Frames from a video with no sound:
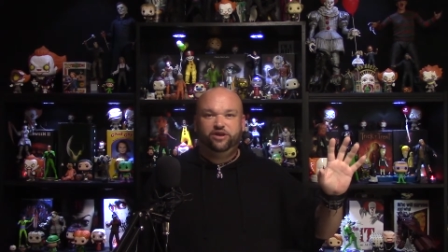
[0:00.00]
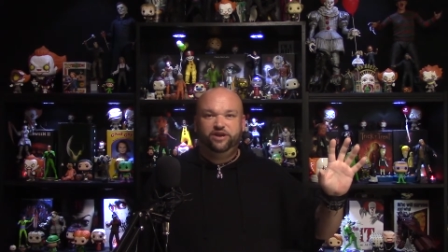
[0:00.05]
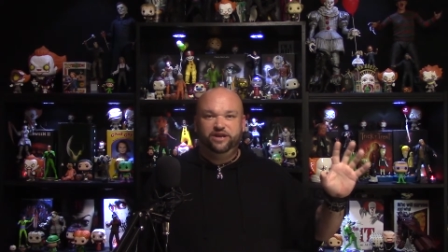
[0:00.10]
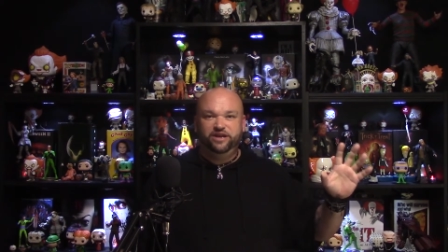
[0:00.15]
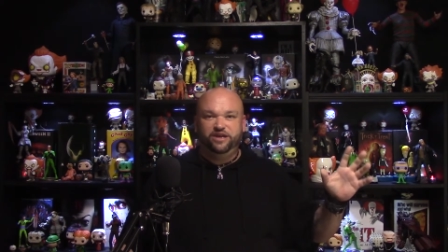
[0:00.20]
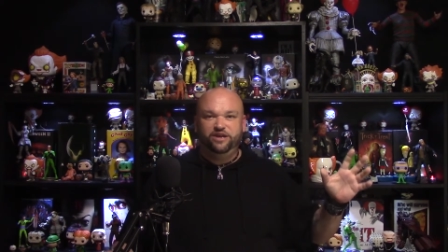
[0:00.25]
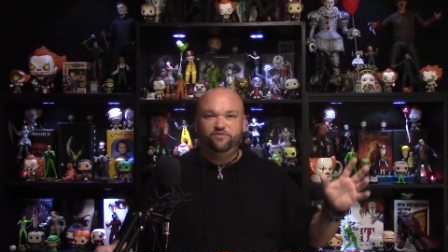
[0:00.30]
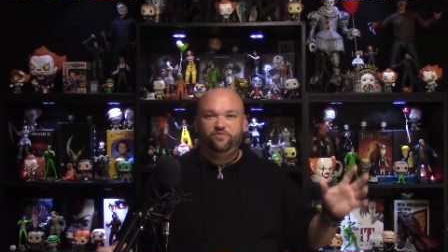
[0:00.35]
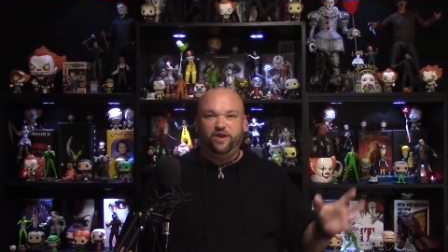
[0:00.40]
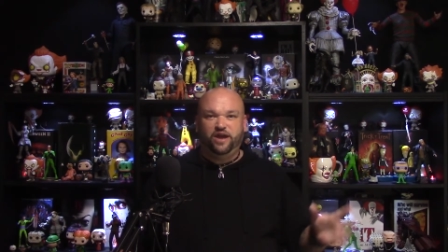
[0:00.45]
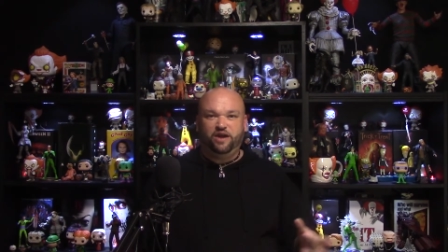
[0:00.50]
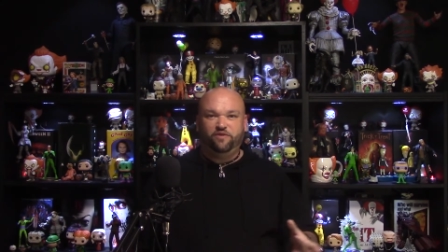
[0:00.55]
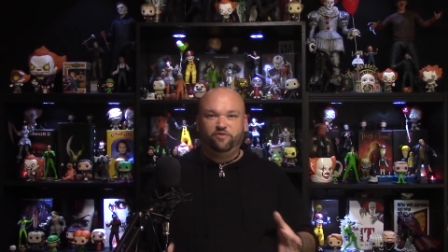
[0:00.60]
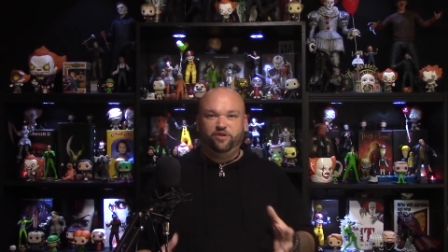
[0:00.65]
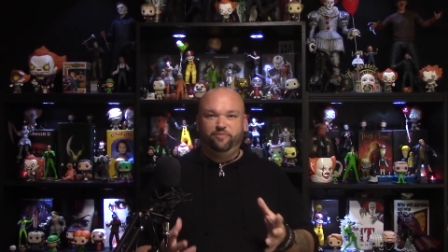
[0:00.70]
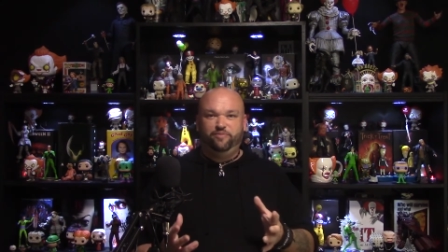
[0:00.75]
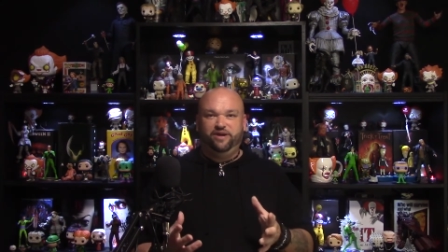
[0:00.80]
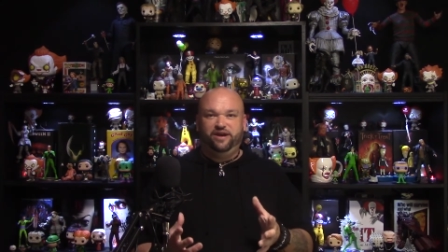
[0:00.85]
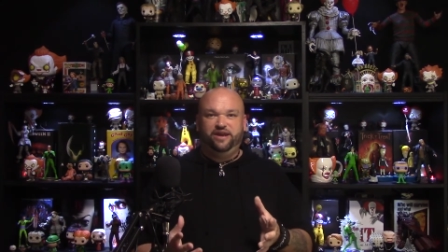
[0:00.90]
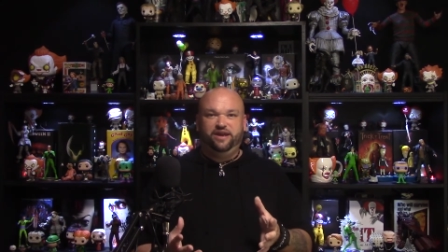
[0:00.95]
going to give
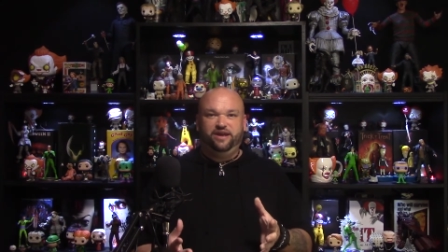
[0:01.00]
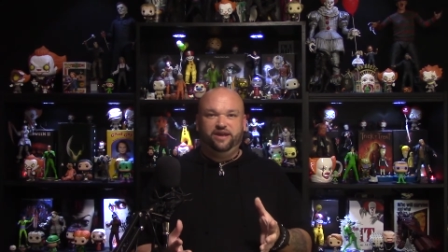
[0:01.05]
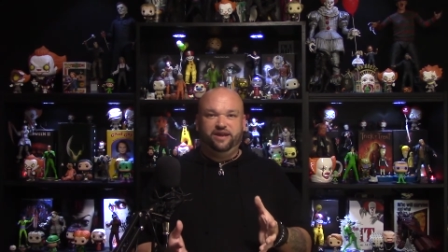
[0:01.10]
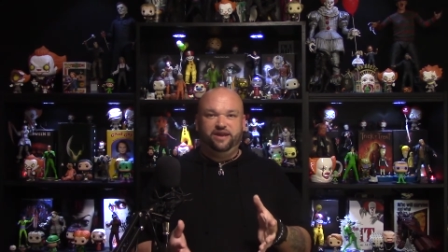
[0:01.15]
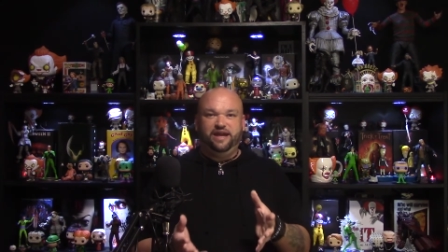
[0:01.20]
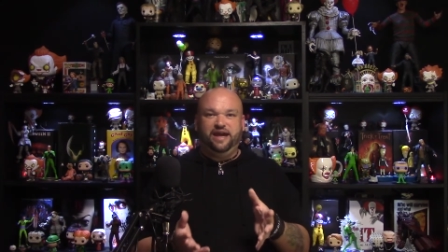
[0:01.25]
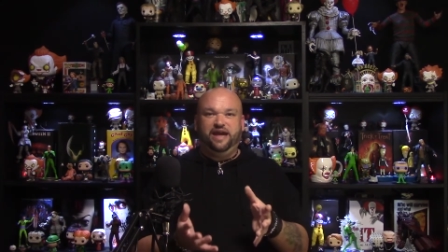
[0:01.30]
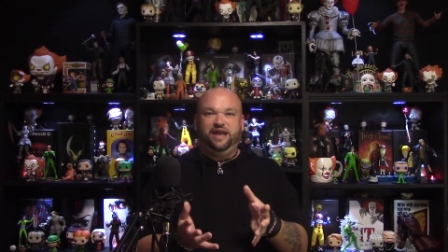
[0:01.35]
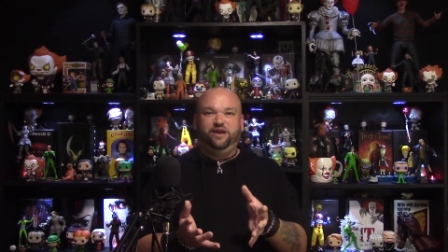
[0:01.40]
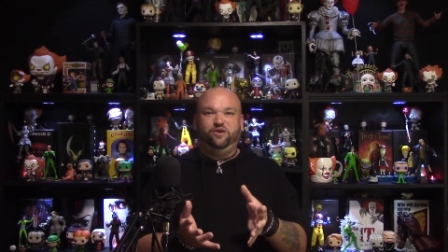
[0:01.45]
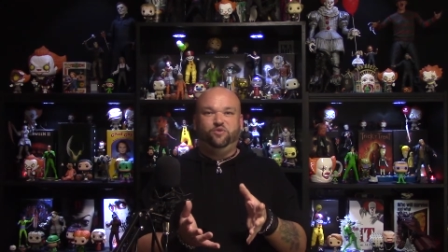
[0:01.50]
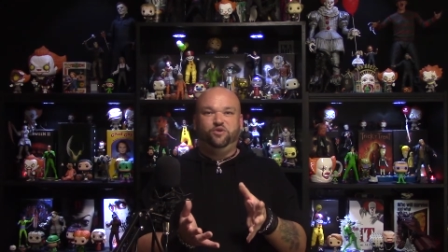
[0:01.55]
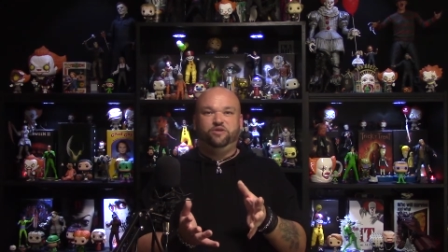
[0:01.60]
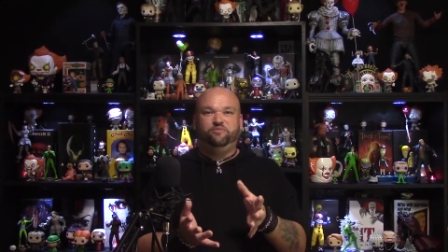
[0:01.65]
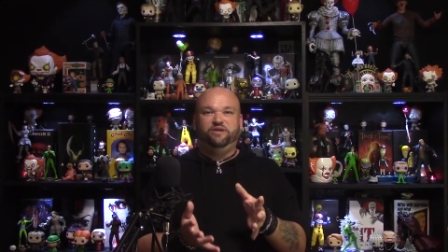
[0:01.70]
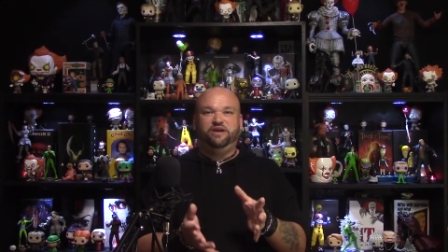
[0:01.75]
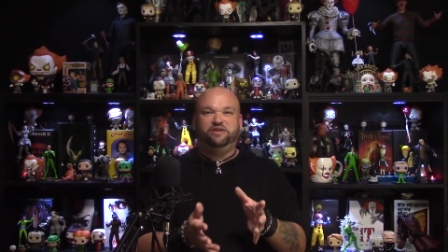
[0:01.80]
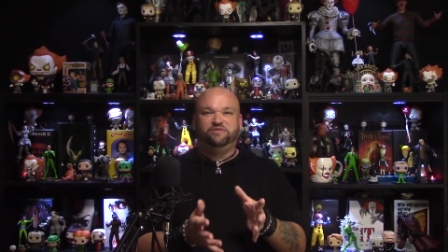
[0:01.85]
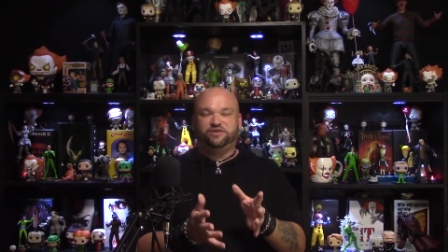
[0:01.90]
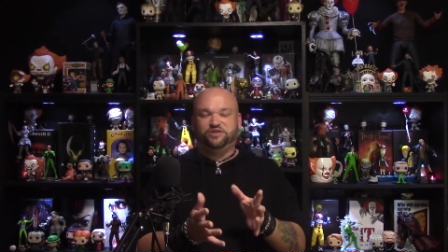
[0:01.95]
everybody an adequate
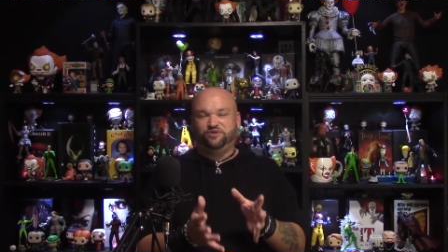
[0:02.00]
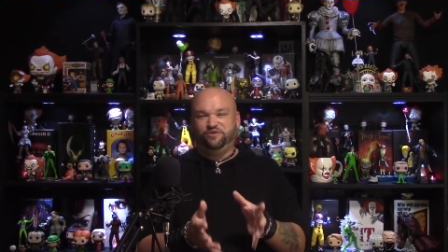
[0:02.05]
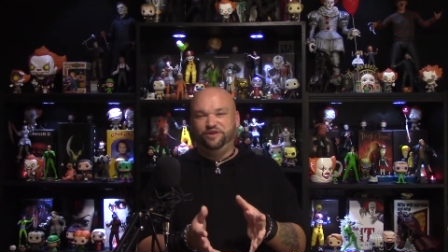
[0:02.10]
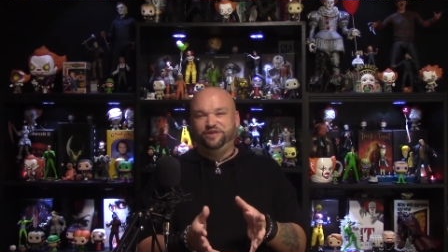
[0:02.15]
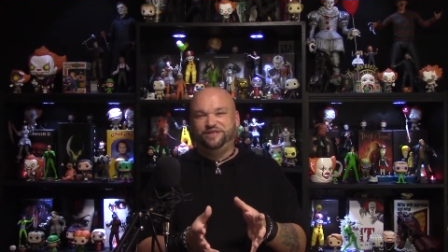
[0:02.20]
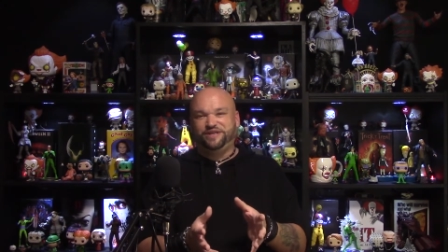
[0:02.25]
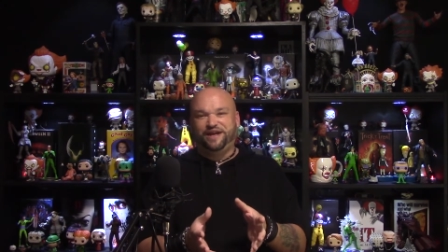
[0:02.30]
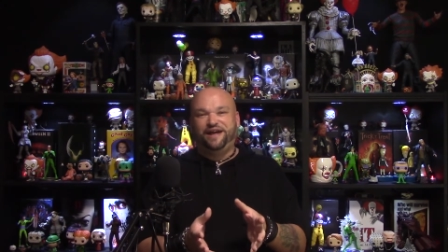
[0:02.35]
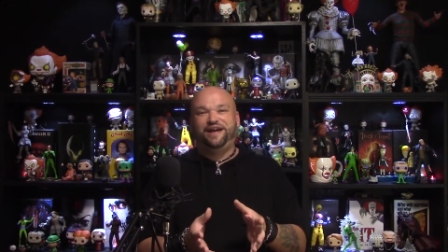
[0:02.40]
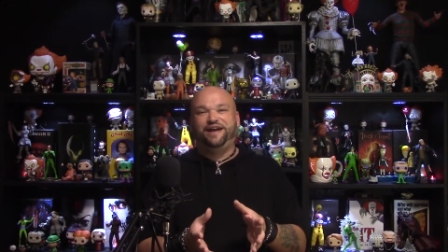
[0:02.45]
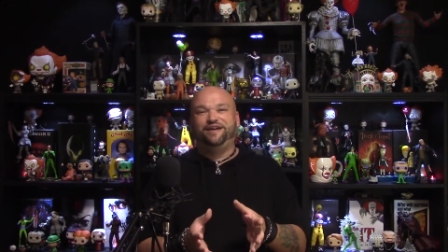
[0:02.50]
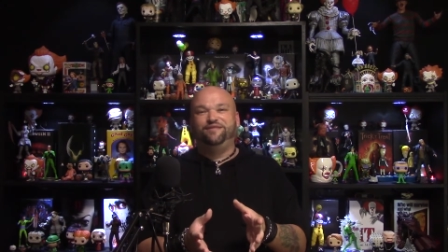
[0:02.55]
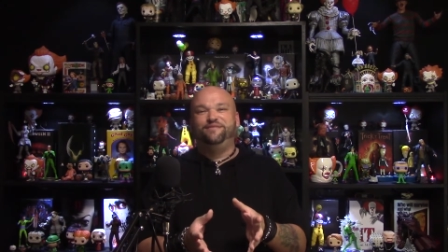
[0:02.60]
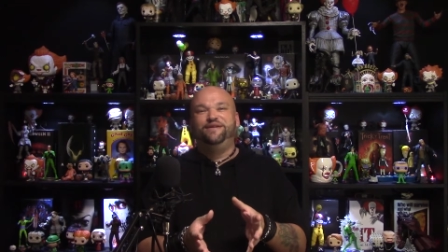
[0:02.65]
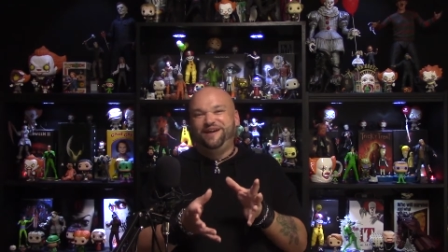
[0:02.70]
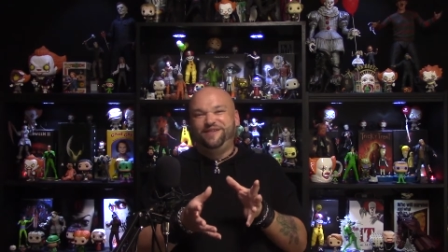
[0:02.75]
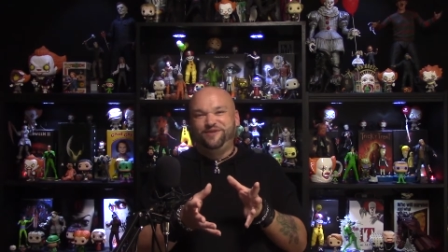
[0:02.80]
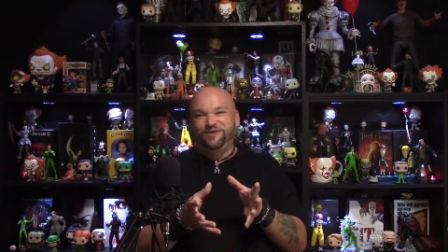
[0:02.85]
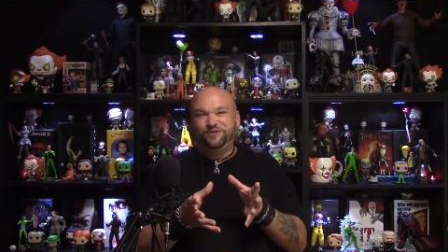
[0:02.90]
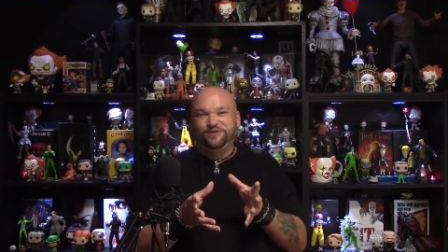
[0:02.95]
amount of screen time,
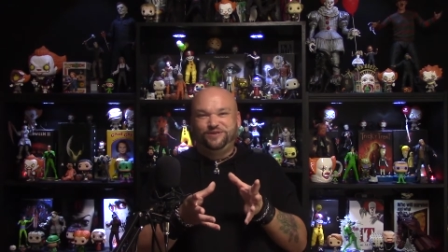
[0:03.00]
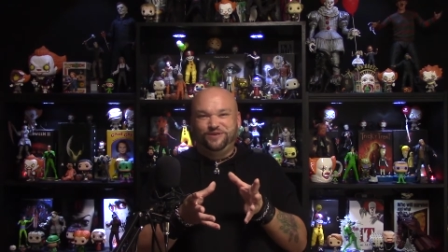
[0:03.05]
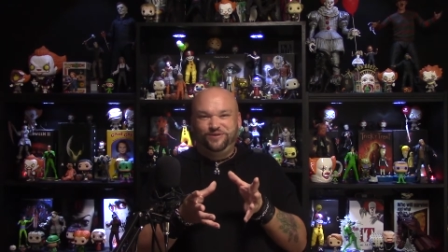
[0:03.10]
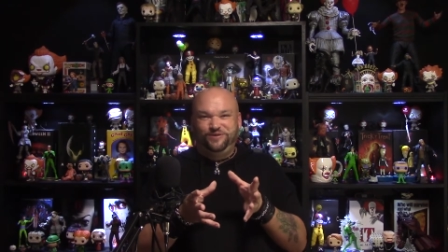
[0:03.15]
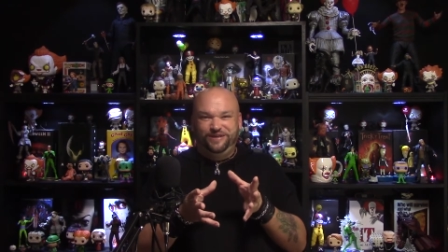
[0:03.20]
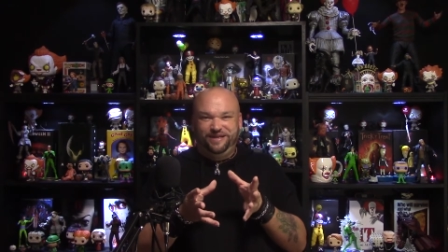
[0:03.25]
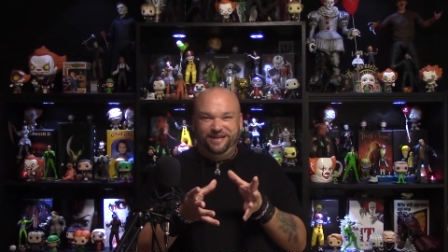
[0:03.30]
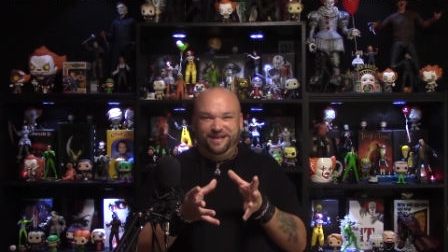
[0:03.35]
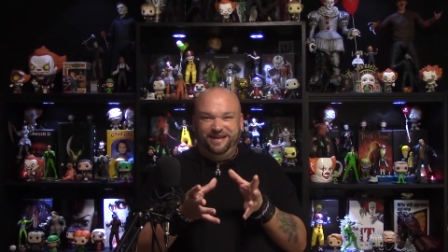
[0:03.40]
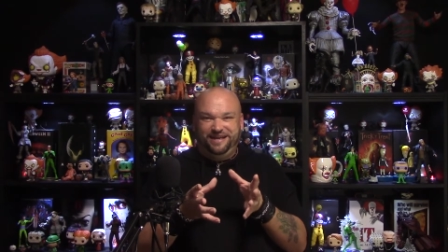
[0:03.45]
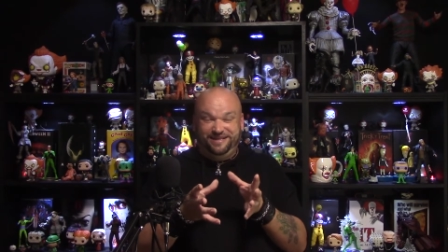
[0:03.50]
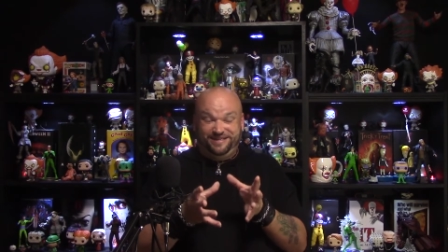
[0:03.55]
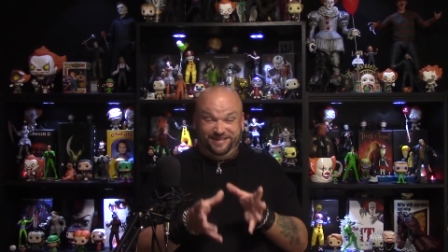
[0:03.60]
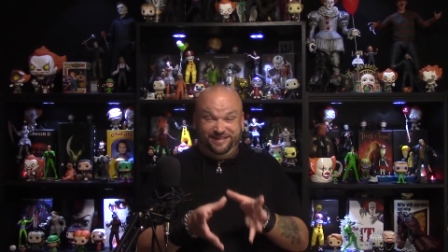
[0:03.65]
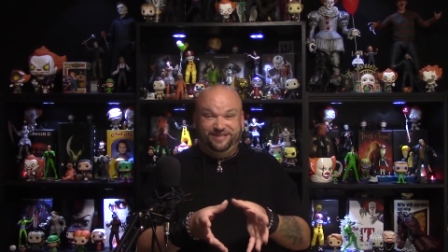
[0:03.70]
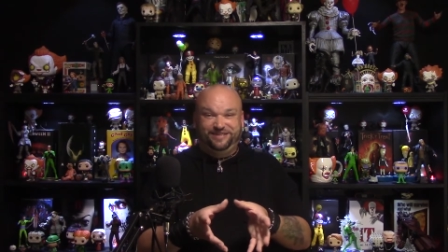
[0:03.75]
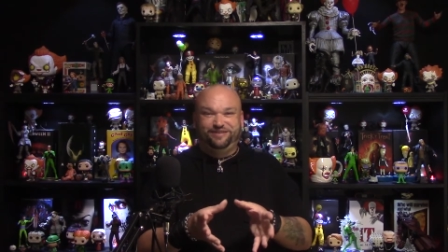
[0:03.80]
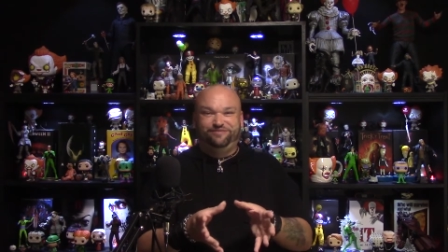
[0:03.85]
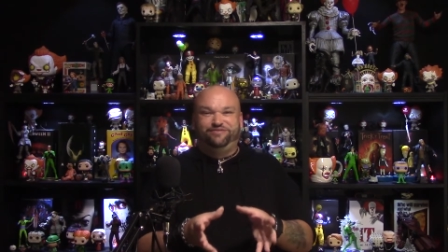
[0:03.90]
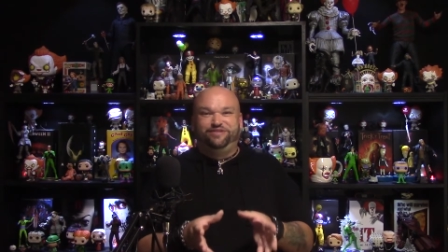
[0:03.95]
and there was only like
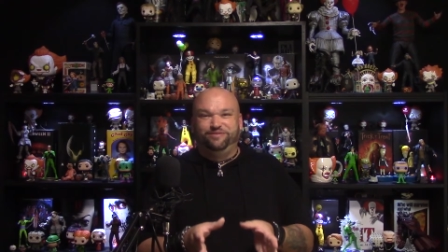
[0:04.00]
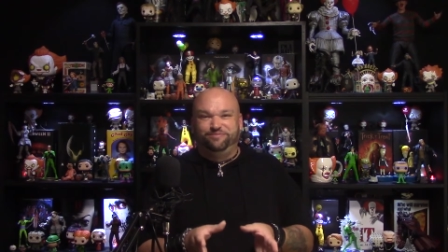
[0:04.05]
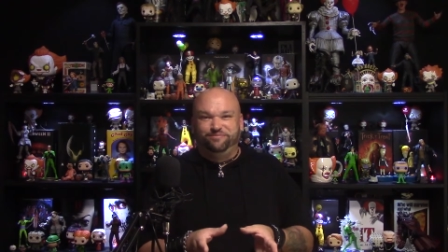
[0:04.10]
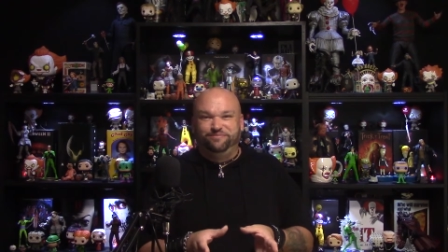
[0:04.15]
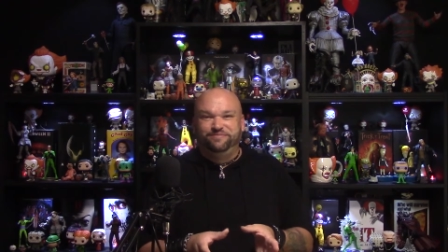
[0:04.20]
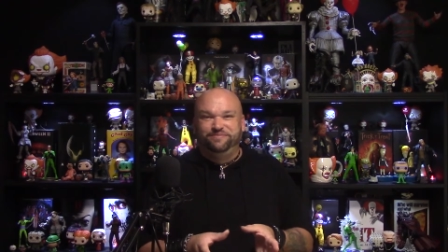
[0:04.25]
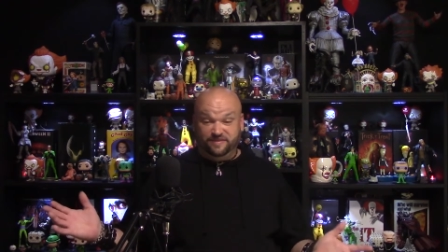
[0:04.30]
six of them.